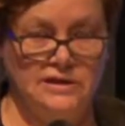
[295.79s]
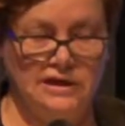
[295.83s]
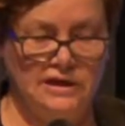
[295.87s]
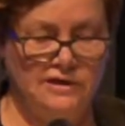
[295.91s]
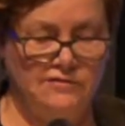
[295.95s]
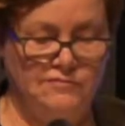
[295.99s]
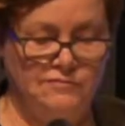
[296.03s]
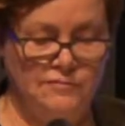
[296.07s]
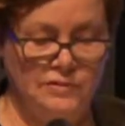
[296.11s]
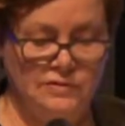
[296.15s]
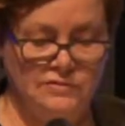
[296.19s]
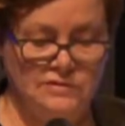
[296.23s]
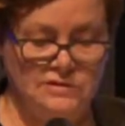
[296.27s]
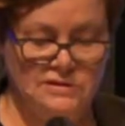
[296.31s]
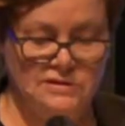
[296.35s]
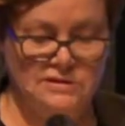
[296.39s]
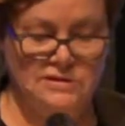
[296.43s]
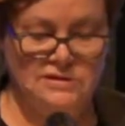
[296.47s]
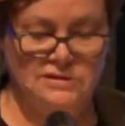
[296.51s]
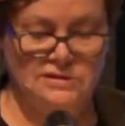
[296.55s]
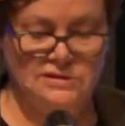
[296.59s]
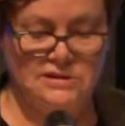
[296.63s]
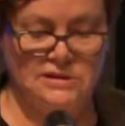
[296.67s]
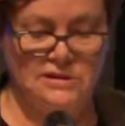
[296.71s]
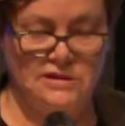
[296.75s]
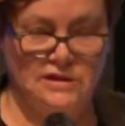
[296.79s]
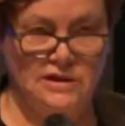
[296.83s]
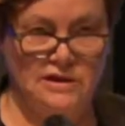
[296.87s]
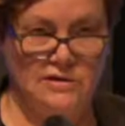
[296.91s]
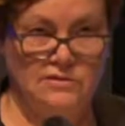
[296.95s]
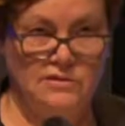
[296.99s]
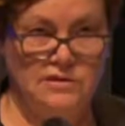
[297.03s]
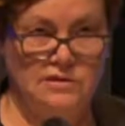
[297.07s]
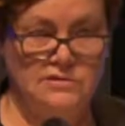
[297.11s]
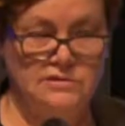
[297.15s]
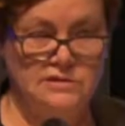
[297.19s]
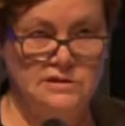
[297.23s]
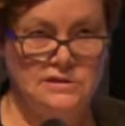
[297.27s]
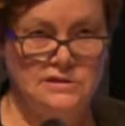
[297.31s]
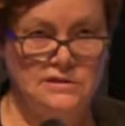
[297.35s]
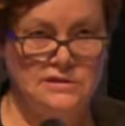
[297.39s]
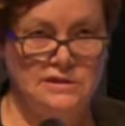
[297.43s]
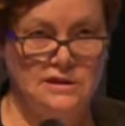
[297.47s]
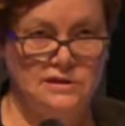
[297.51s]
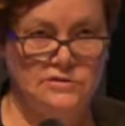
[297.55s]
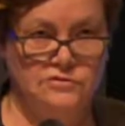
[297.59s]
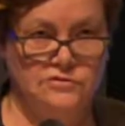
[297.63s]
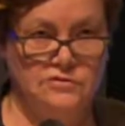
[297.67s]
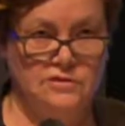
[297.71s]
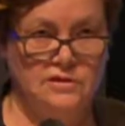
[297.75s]
lifeboat scenarios,
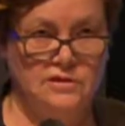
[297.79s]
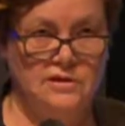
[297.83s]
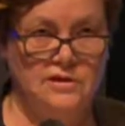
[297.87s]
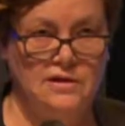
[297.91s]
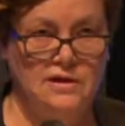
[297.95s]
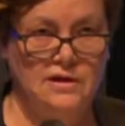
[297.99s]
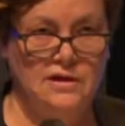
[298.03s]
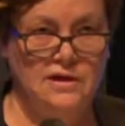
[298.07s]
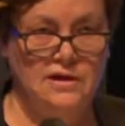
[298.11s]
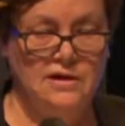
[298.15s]
etc.,